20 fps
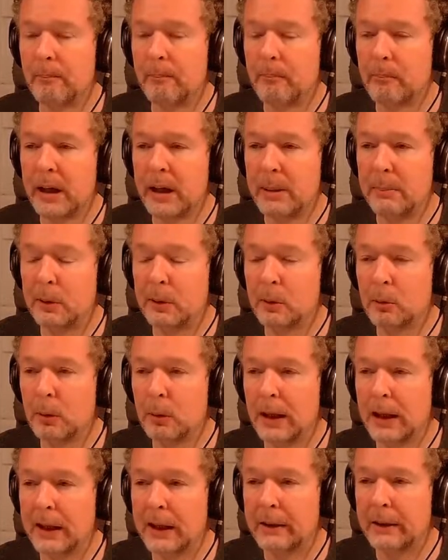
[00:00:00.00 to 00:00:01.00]

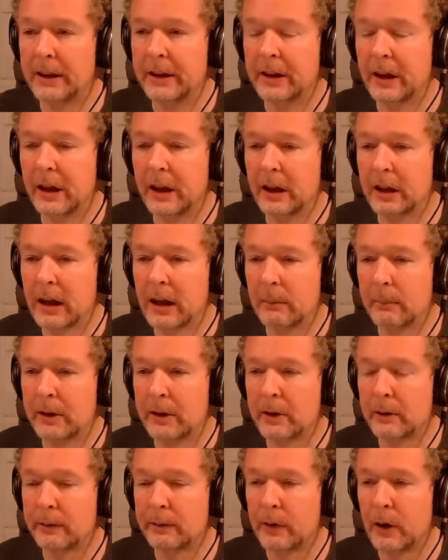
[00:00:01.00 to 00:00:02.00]
people and come
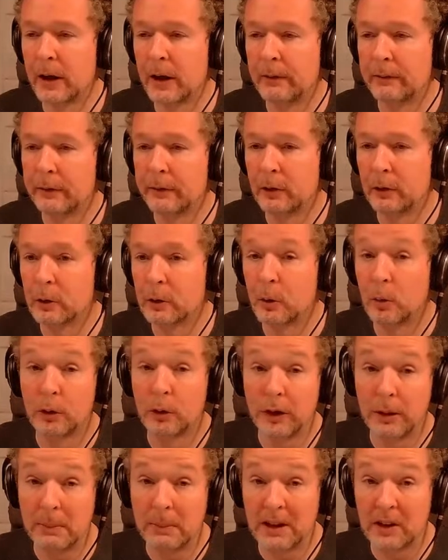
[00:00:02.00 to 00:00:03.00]
under fire for
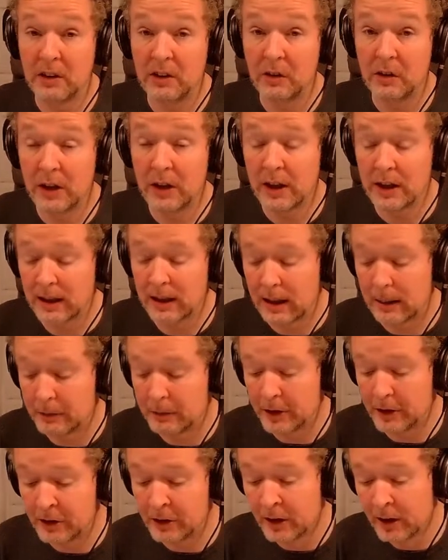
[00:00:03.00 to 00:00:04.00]
causing massive share
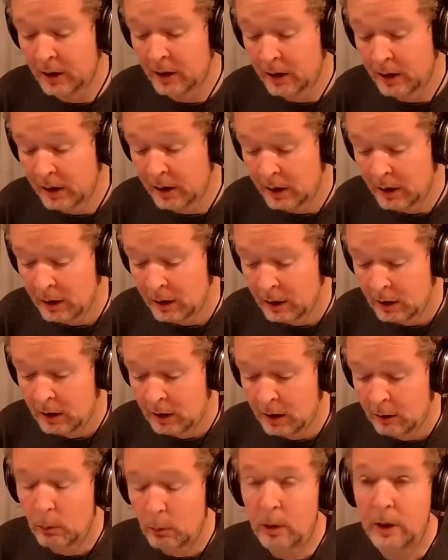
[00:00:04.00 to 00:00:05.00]
collapses.
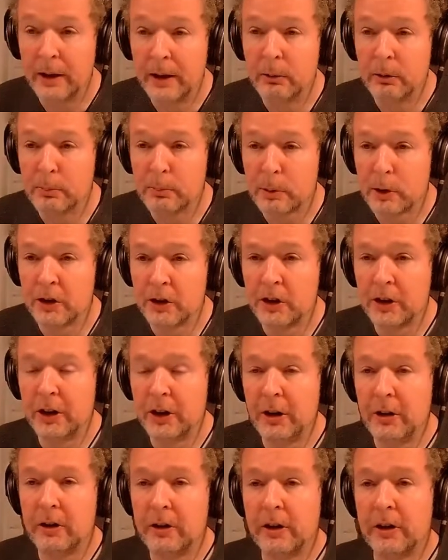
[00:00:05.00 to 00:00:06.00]
Well, he was
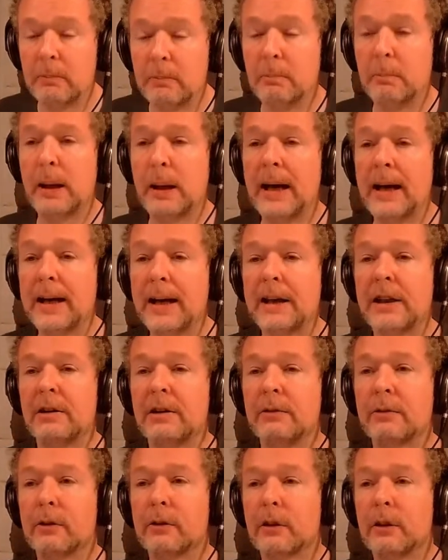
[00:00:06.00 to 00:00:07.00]
prosecuted and
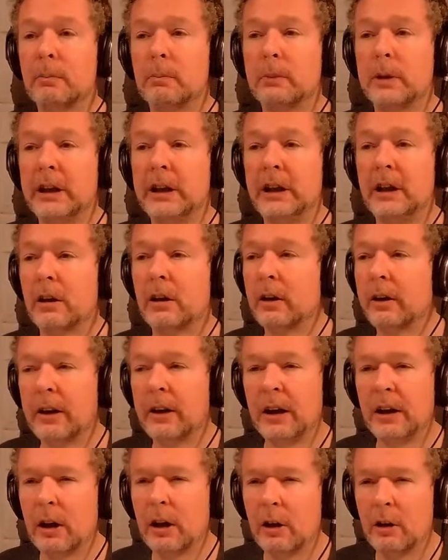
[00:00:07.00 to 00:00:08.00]
banned from the
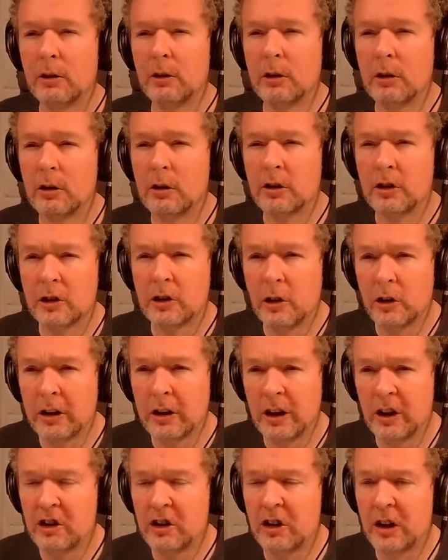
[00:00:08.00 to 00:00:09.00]
Hong Kong
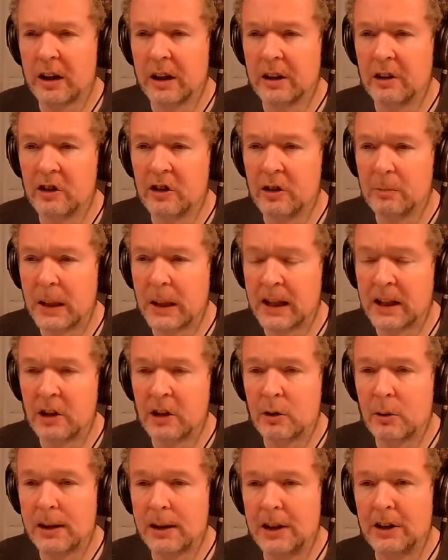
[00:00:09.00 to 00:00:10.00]
Stock Exchange back
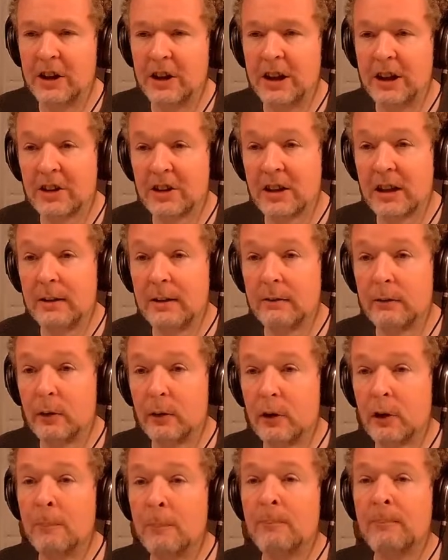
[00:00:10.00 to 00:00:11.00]
in 2016
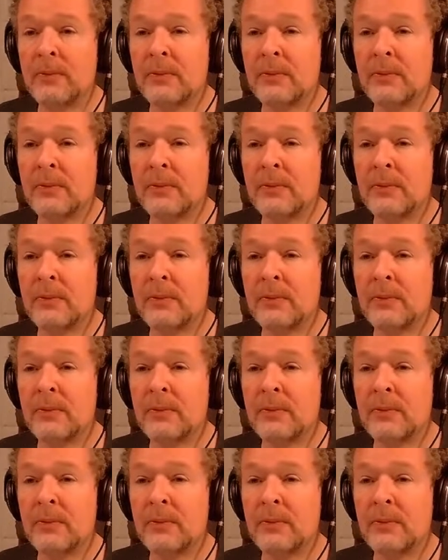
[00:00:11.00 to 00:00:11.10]
for